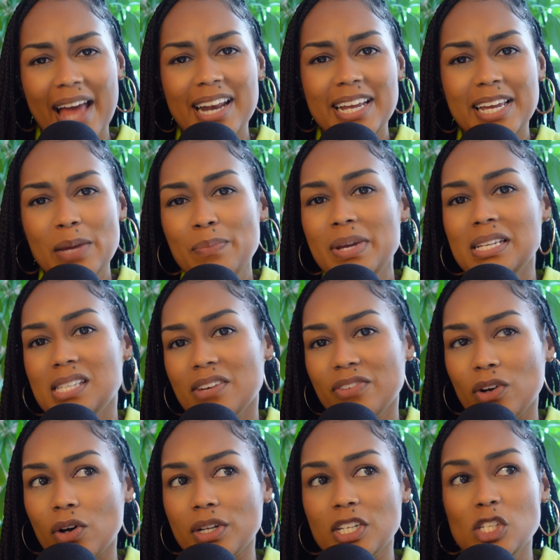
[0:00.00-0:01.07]
And it can be
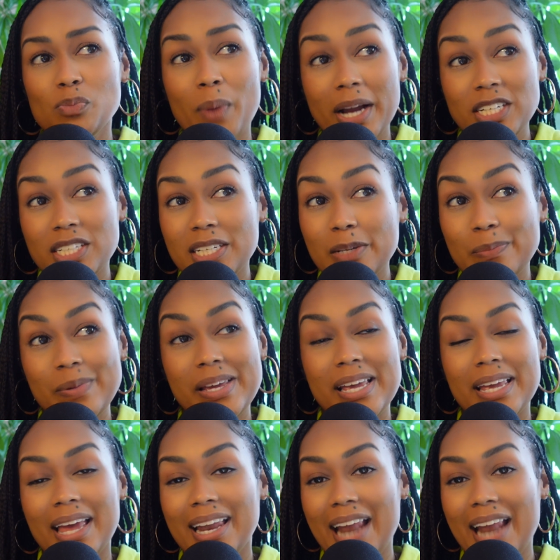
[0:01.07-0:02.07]
difficult, especially being